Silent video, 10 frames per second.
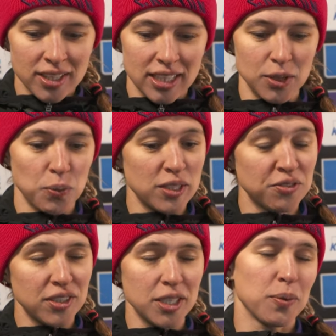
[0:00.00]
that
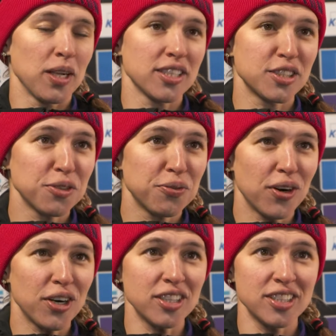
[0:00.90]
went really well so
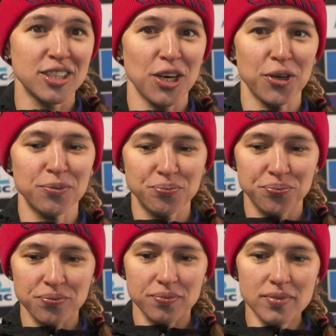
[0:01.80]
far. So
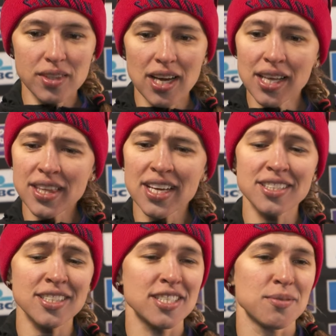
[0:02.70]
I think
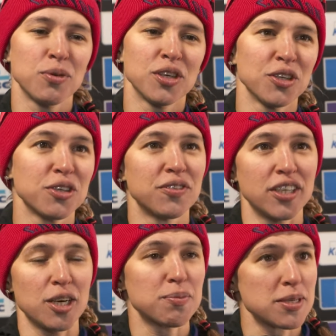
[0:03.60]
as a team, we look
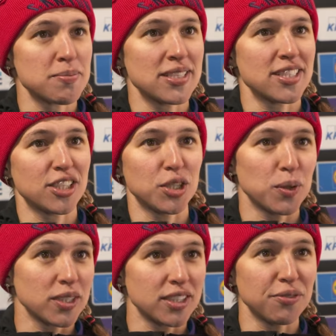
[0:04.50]
very optimistic
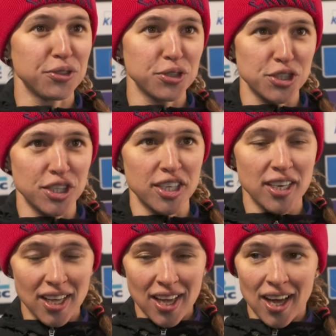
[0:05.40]
towards the future.
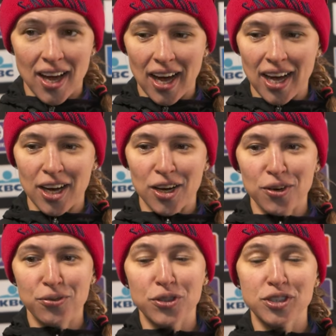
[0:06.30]

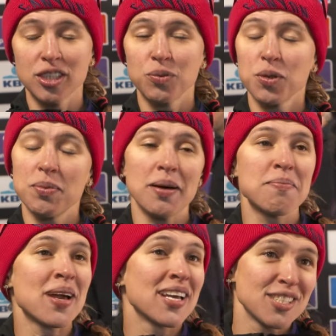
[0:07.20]
Of course, it would be
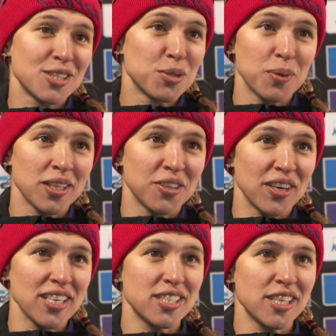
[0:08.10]
amazing to win a
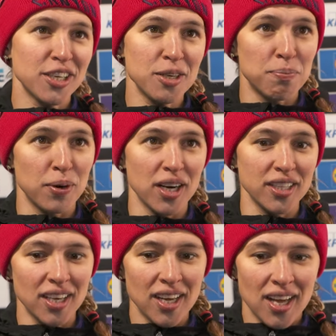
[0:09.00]
race here,
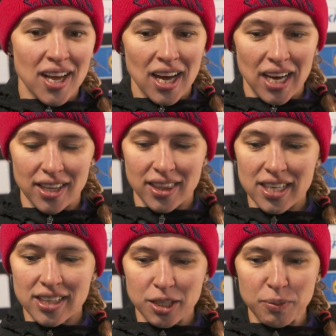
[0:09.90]
but I
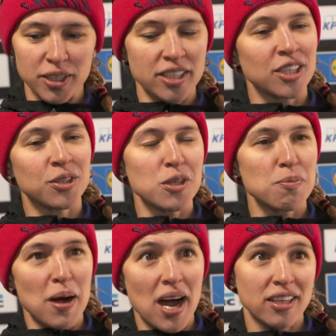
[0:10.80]
think that we're in a good
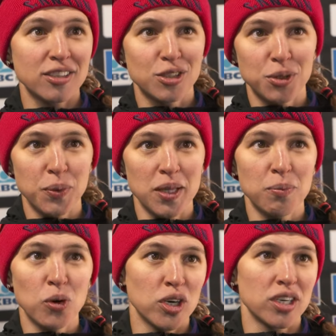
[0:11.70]
path to
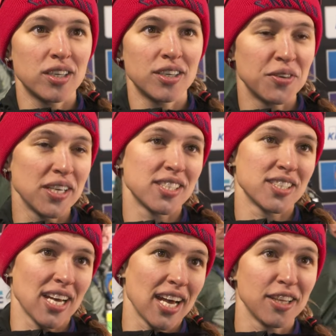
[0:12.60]
win more
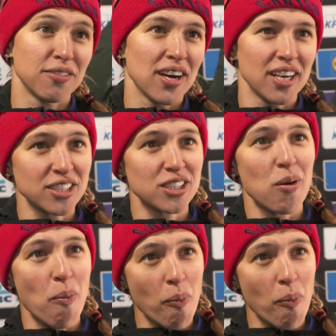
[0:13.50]
races ahead of us.